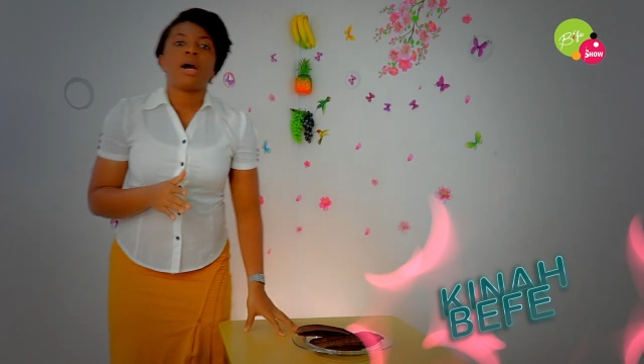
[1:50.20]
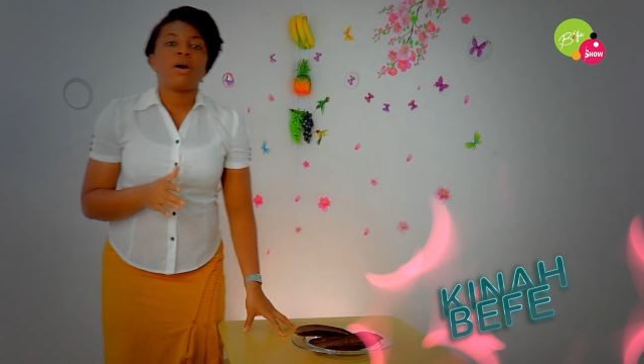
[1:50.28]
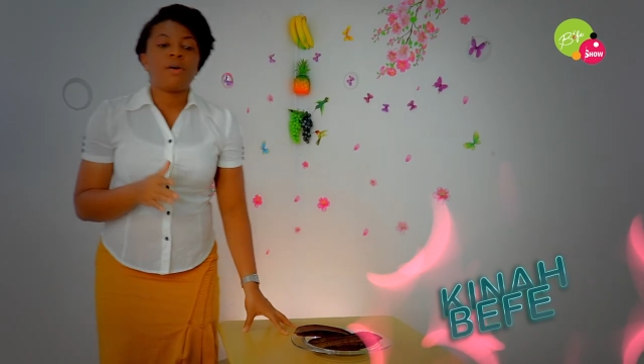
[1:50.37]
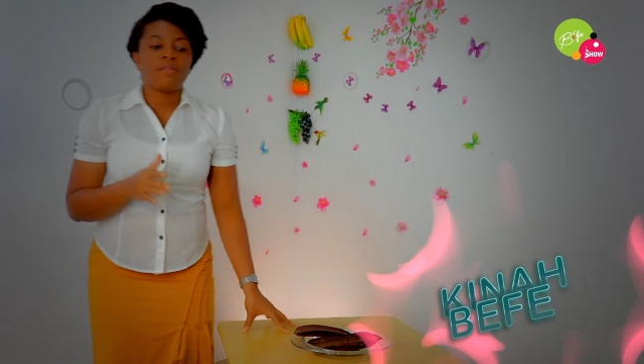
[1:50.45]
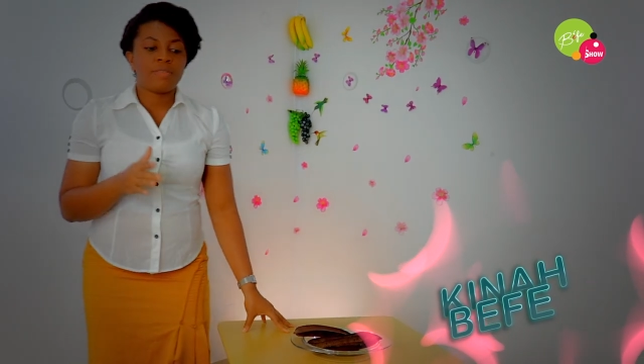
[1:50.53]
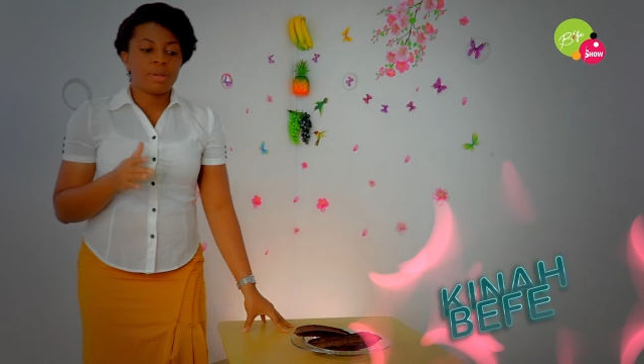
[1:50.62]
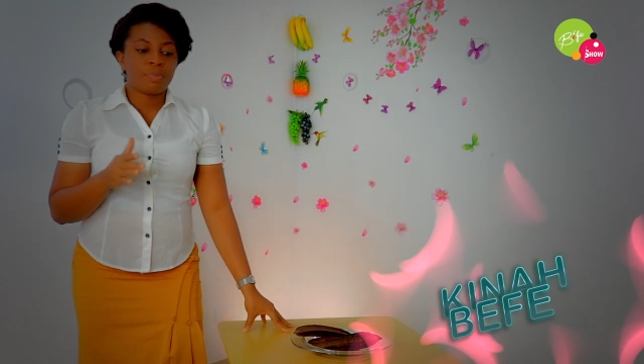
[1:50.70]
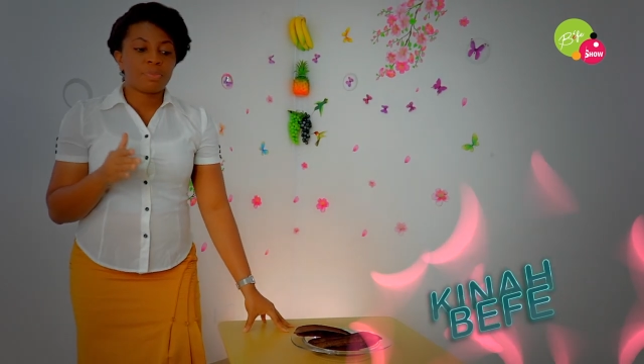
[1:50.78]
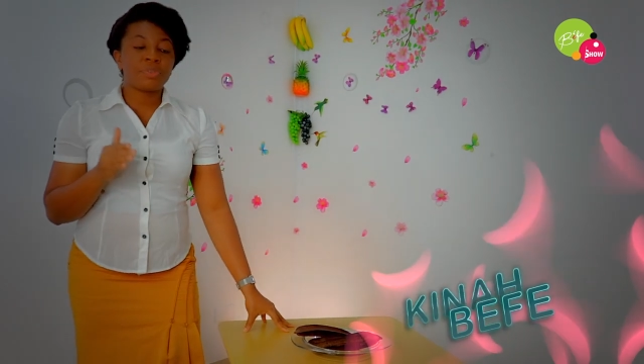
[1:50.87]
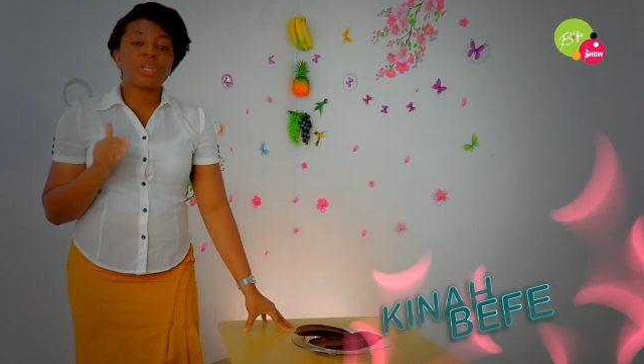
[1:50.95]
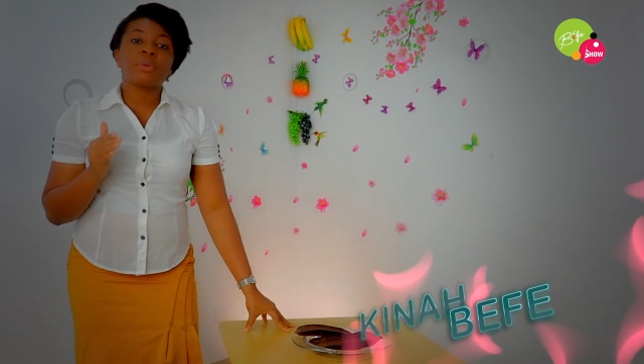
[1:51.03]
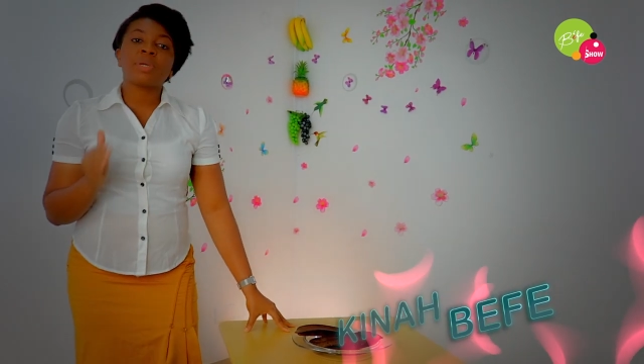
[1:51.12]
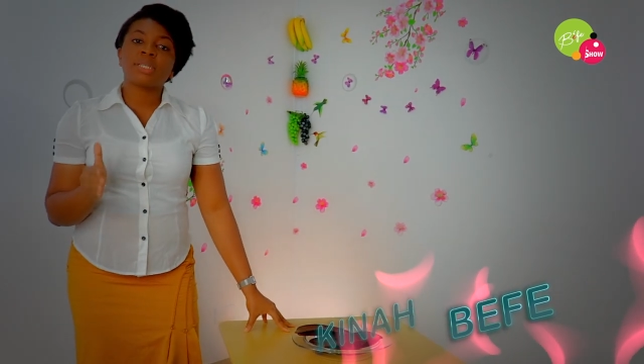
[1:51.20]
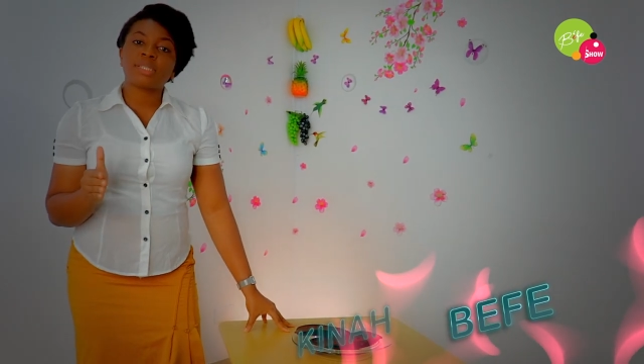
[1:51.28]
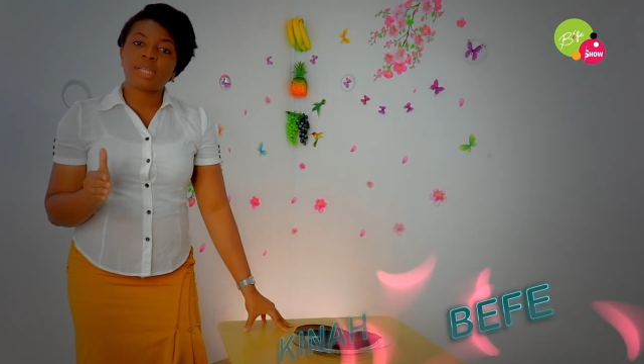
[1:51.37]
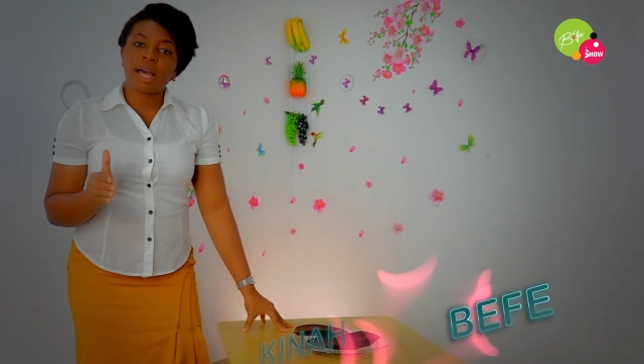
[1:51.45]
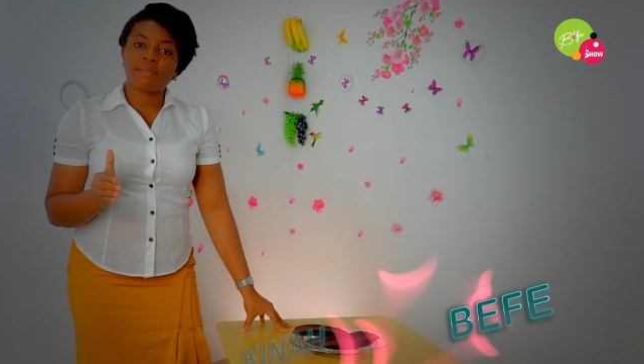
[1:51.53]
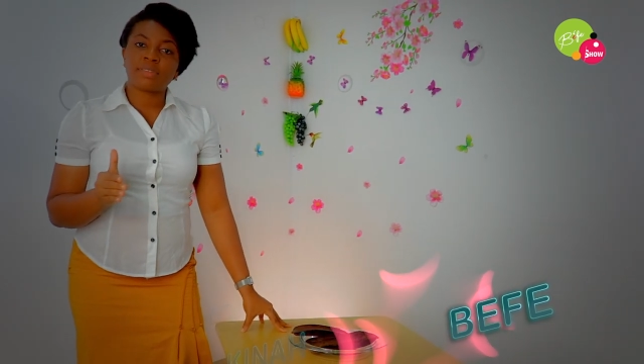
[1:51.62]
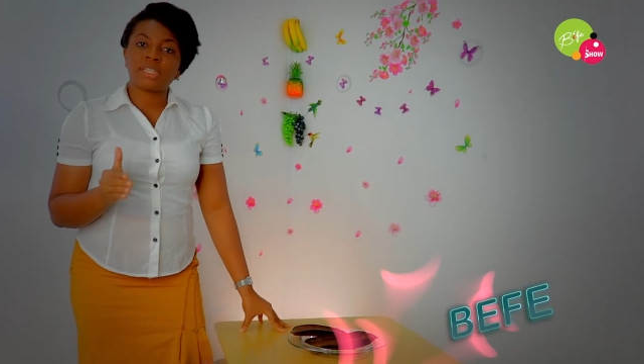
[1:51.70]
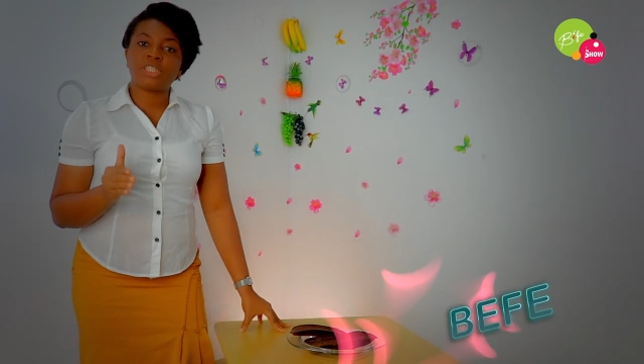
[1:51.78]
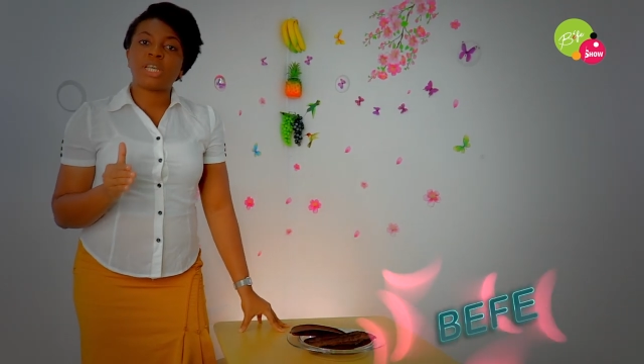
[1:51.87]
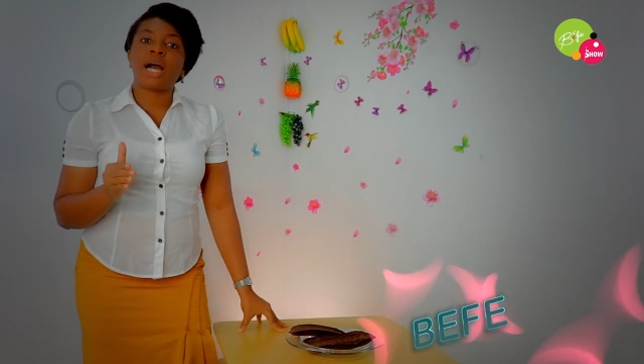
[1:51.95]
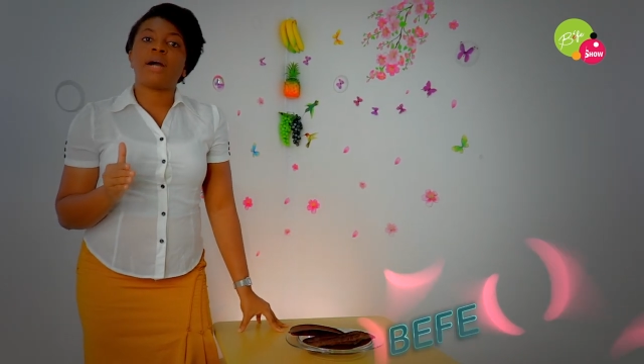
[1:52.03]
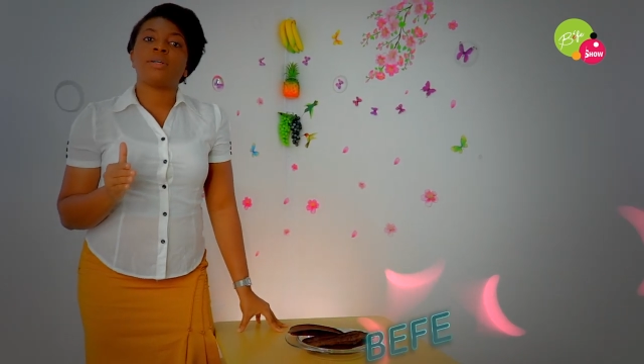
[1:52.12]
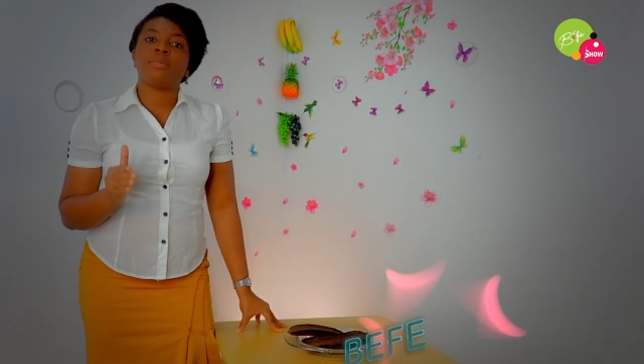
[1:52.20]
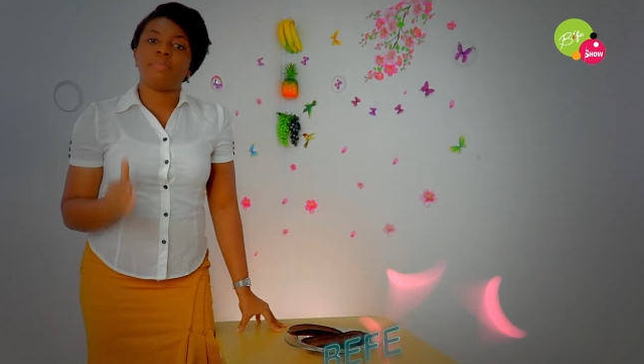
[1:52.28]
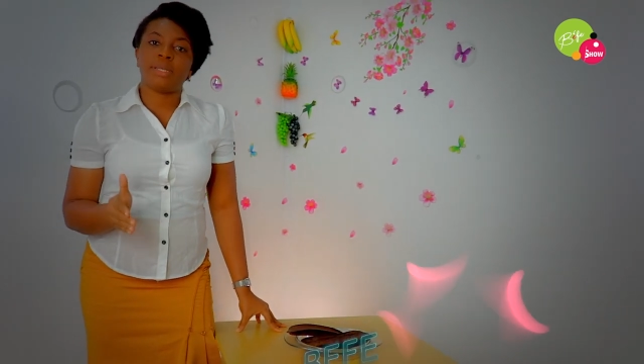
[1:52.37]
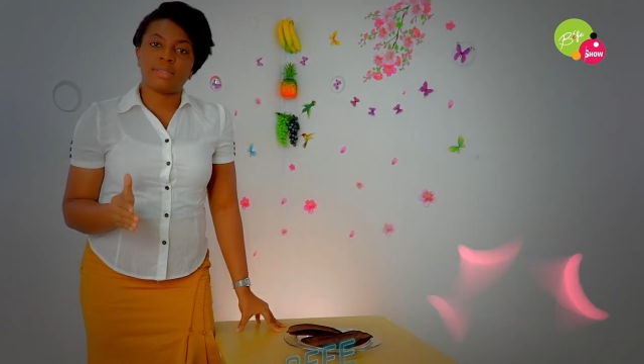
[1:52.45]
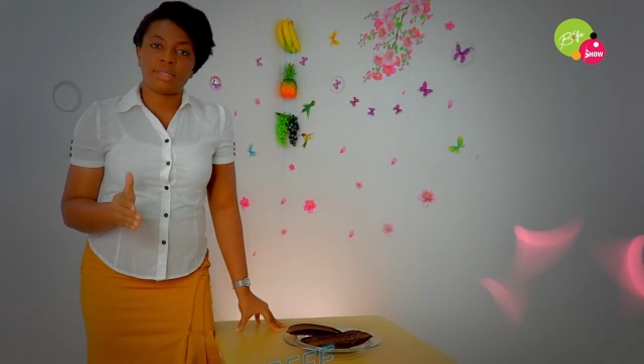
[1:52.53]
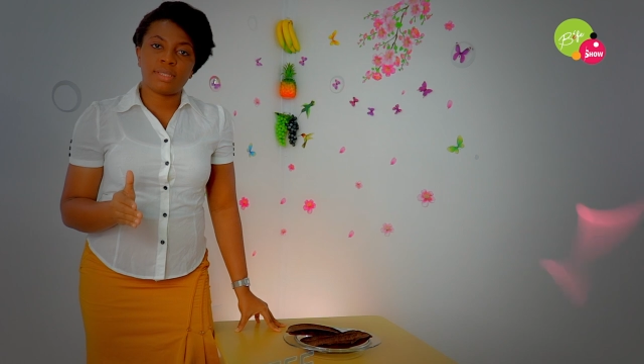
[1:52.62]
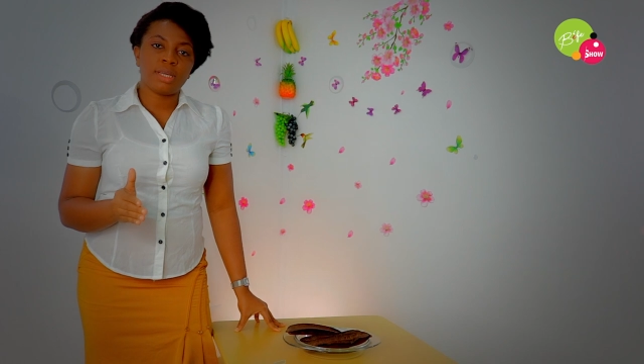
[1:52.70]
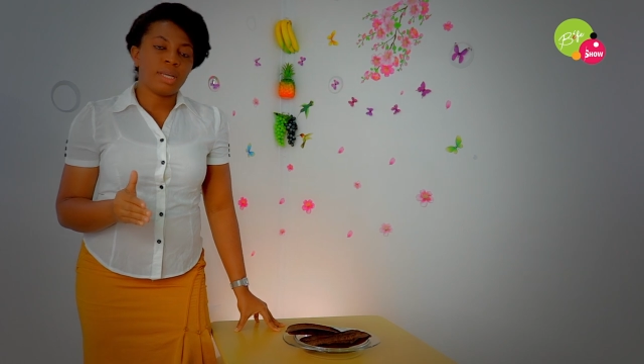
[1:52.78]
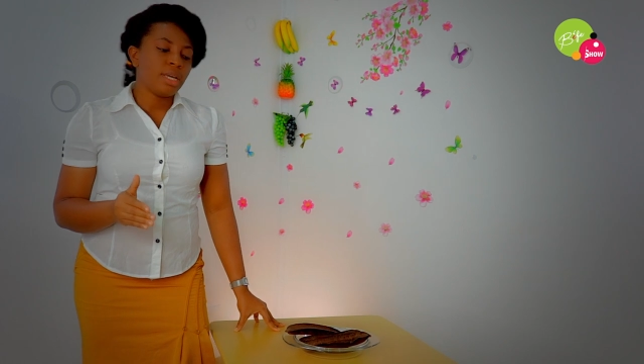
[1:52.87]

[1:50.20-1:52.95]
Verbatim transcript: of um, three weeks after childbirth.